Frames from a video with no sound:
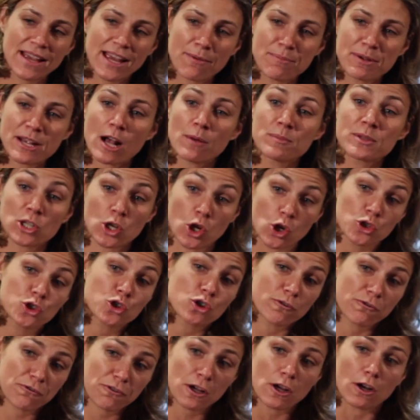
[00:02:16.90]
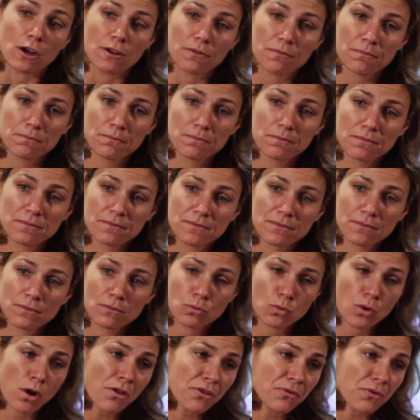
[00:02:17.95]
It becomes a culture of fear.
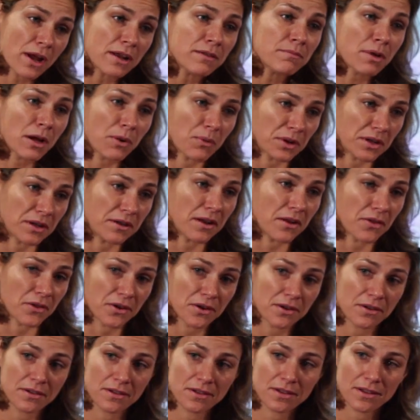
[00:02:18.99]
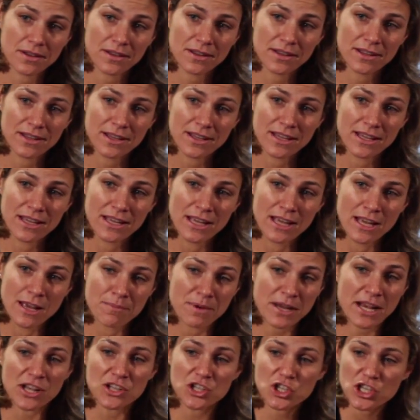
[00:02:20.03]
We're all threatened by one another.
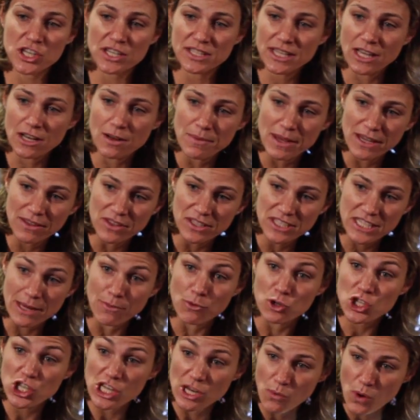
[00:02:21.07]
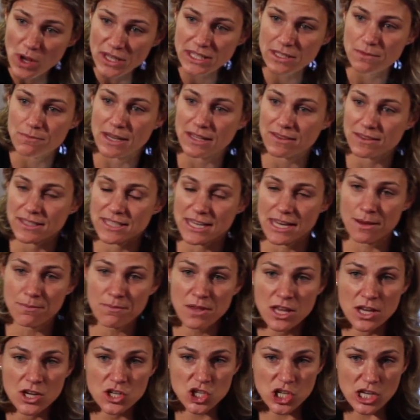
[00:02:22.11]
Because she's going to make the team, or she wants to make the team,
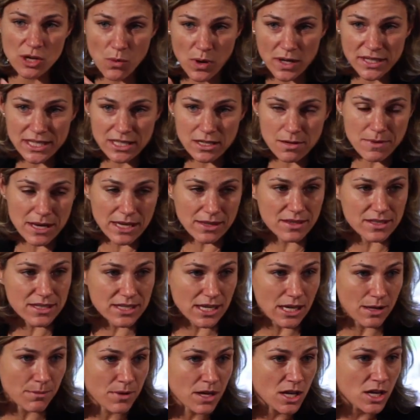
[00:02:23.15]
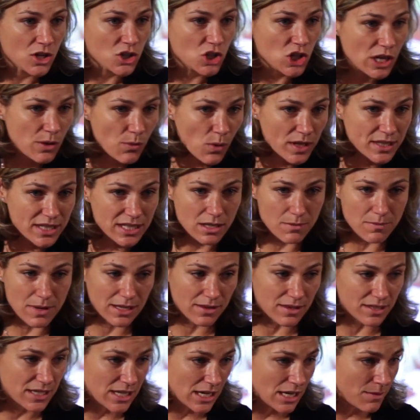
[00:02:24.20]
she wants to make the team, she wants to make
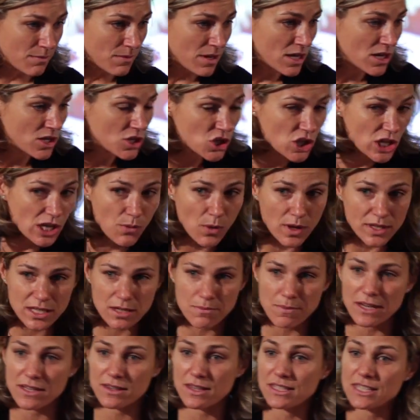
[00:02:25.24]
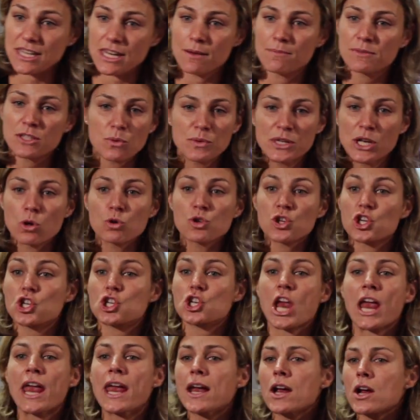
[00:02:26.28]
the team, she wants to make the team. So we don't
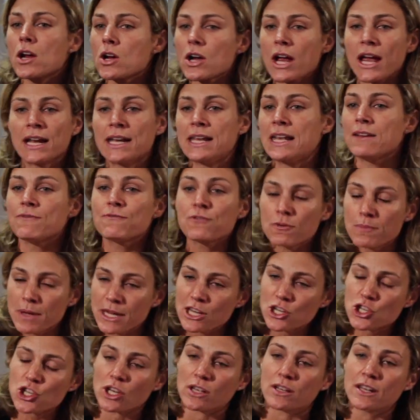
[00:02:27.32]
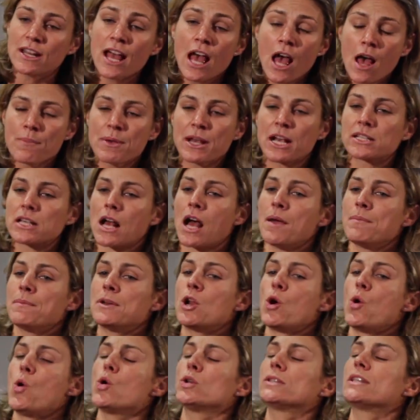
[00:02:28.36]
share any information because I'm going to
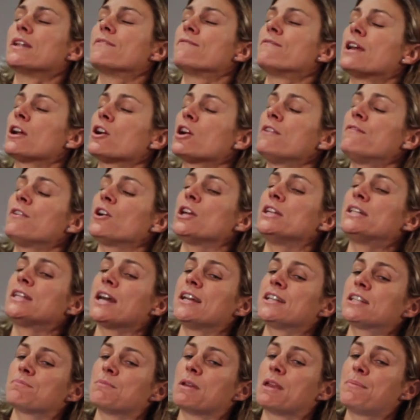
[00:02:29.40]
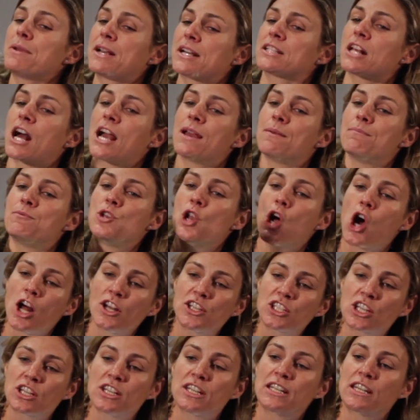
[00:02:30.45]
hold it very, very tight to me because I am
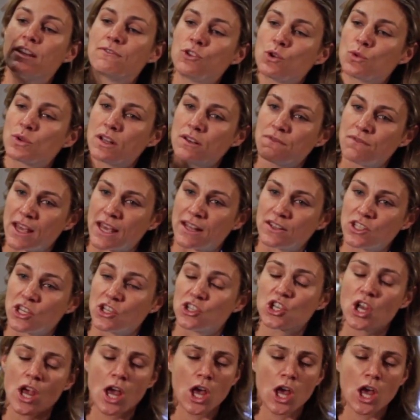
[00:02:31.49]
not going to give you an advantage.